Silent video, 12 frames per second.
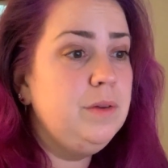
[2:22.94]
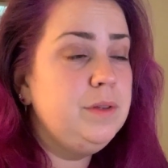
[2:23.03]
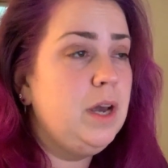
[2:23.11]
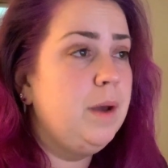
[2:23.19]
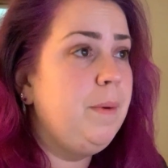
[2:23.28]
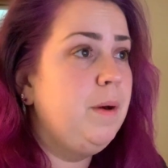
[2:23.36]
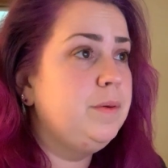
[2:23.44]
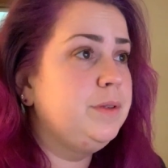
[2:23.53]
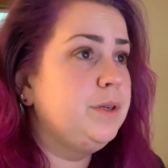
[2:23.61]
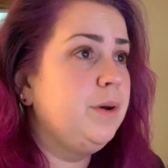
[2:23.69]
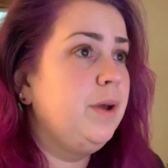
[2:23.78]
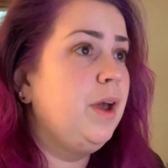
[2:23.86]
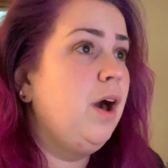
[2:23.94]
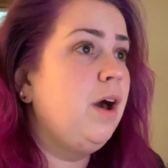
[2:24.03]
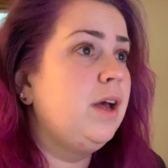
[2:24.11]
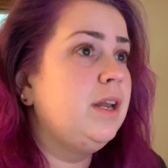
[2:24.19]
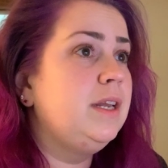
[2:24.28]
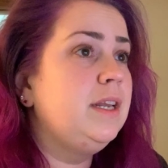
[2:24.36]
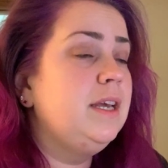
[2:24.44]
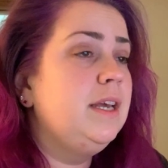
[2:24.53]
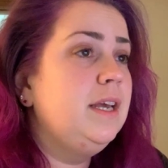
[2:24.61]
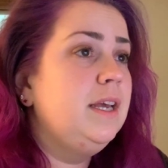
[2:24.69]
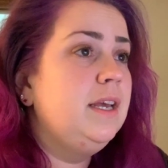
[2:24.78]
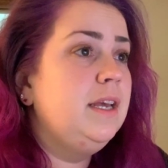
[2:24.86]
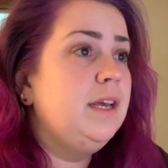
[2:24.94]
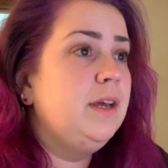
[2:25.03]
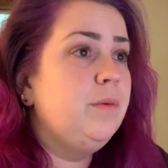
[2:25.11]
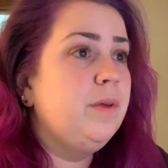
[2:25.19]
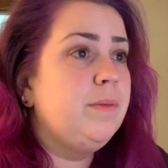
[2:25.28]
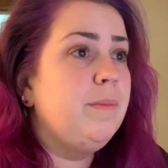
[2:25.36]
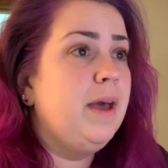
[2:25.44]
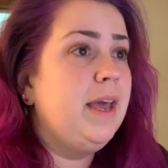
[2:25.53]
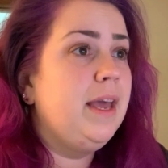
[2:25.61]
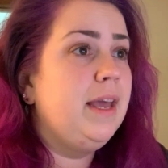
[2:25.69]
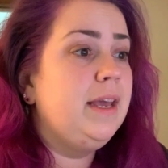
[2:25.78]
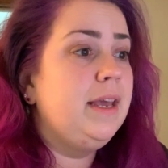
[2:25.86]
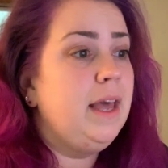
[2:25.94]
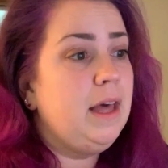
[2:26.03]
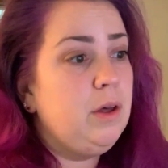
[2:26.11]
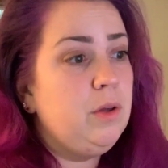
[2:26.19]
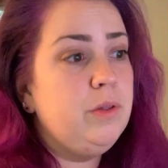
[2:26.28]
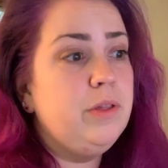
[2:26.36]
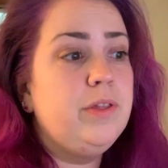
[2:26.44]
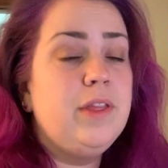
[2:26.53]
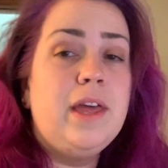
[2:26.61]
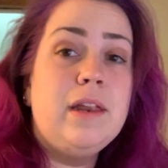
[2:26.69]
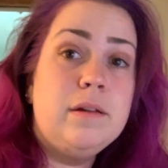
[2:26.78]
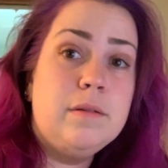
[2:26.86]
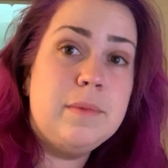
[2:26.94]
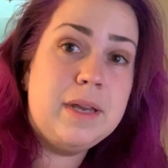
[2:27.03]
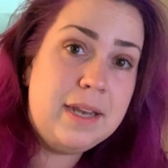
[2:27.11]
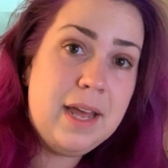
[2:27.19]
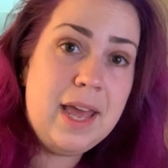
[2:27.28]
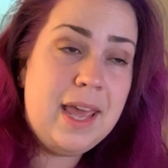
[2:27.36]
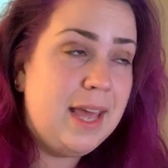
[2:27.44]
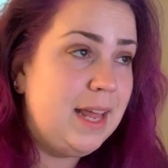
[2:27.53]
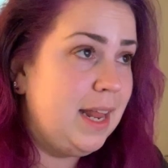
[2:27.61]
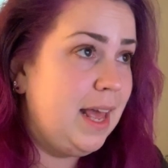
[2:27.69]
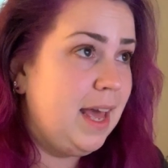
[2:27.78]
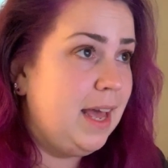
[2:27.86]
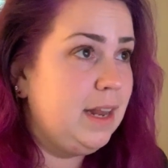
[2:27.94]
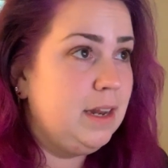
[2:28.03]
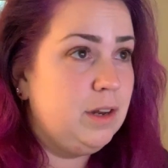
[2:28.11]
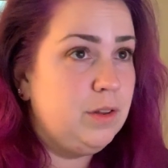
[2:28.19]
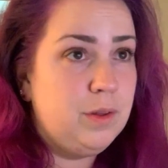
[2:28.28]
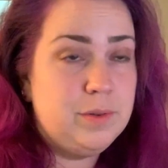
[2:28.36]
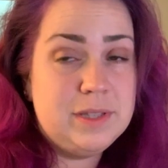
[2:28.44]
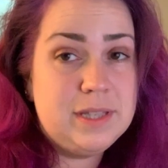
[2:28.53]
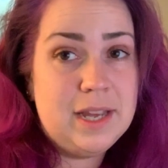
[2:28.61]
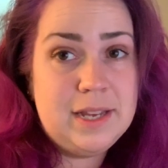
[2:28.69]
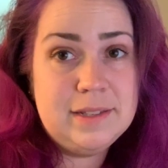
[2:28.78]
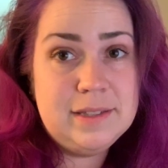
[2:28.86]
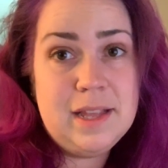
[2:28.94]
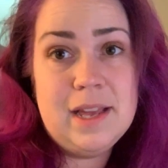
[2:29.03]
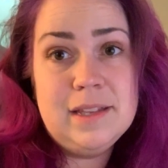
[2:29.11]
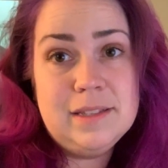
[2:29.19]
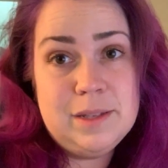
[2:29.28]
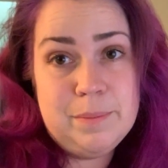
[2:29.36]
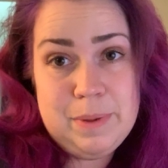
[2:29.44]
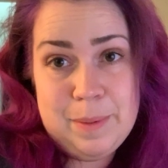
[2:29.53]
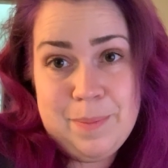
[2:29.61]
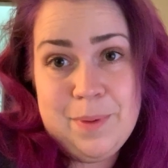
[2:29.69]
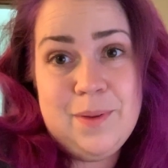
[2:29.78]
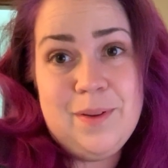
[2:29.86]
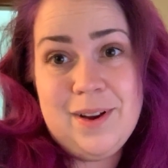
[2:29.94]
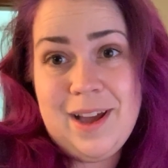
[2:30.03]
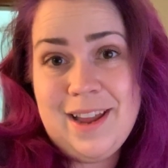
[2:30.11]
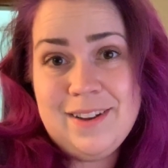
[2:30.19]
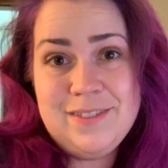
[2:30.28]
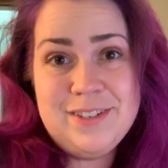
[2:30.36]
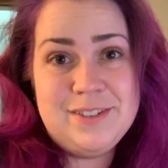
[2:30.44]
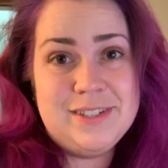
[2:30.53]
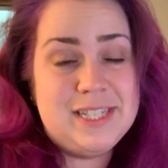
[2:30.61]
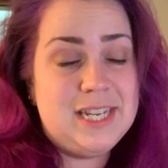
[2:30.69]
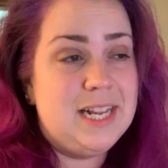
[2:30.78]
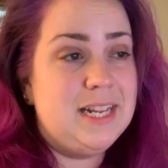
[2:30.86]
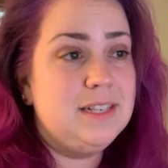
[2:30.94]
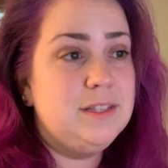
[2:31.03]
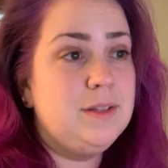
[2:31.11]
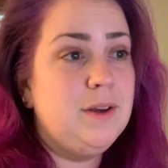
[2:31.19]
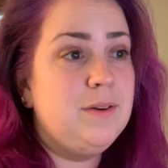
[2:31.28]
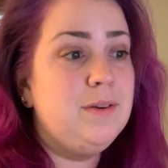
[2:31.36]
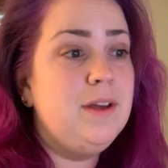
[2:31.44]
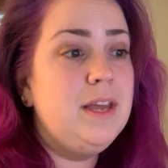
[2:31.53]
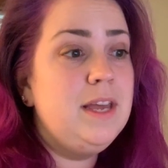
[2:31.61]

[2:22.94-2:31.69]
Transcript: talk about what's going on with my health and my diet and those things that some people are kind of interested in. So